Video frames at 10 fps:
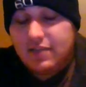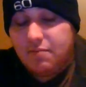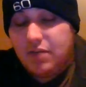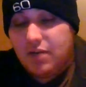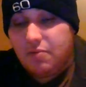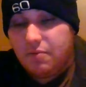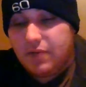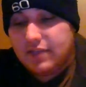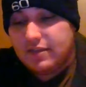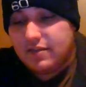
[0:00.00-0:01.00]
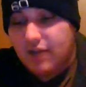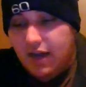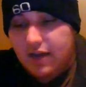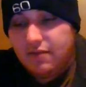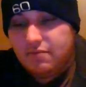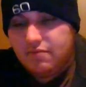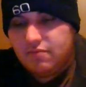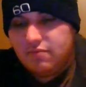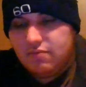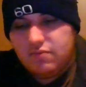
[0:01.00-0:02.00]
unbeatable because it's not
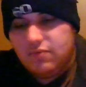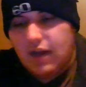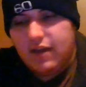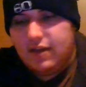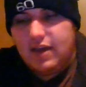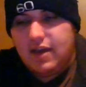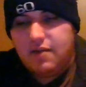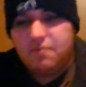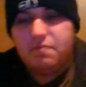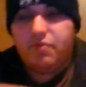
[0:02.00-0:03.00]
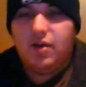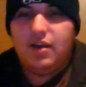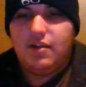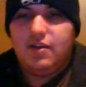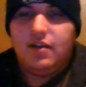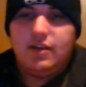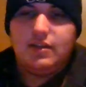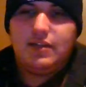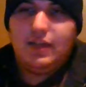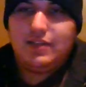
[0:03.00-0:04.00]
yet, but
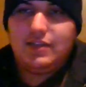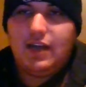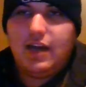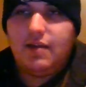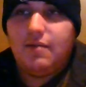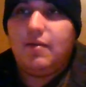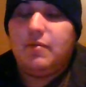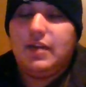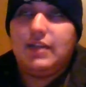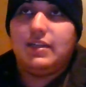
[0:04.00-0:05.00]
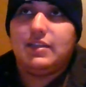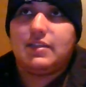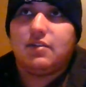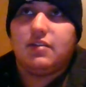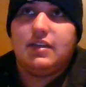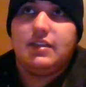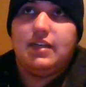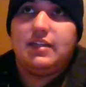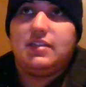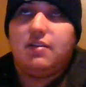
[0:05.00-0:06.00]
it's not. I mean, it
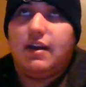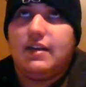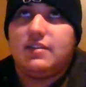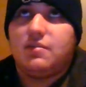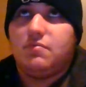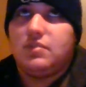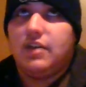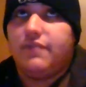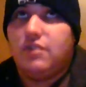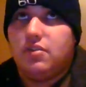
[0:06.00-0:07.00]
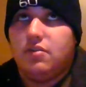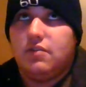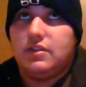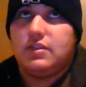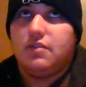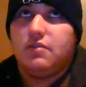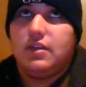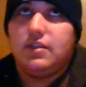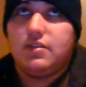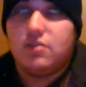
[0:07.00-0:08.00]
still has some stuff to do. It still
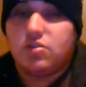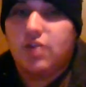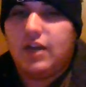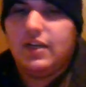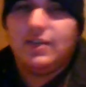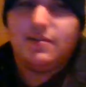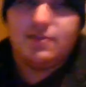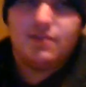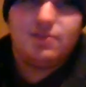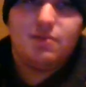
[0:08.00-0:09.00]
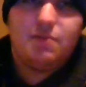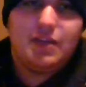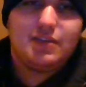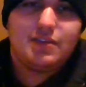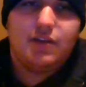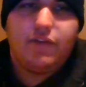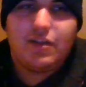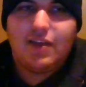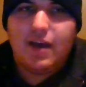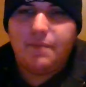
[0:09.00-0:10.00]
needs the trade-ins and the basic stuff
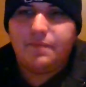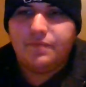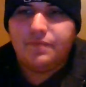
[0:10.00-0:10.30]
like that.